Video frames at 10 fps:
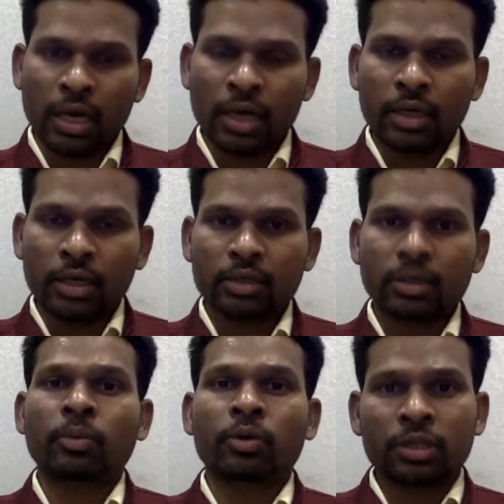are,
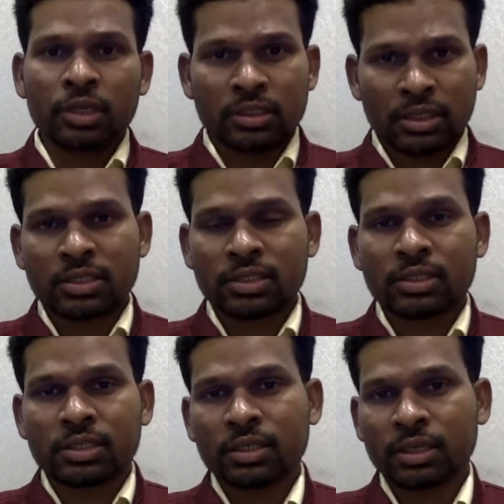about the
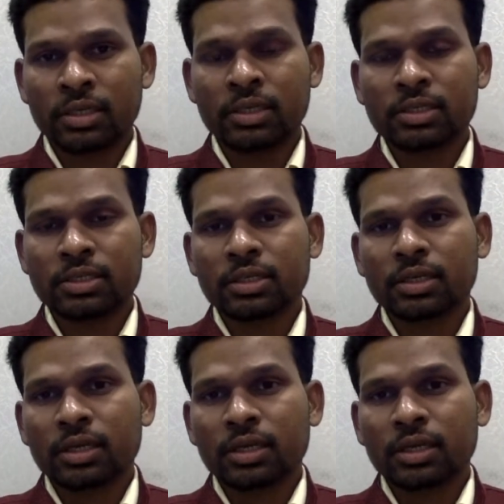success is,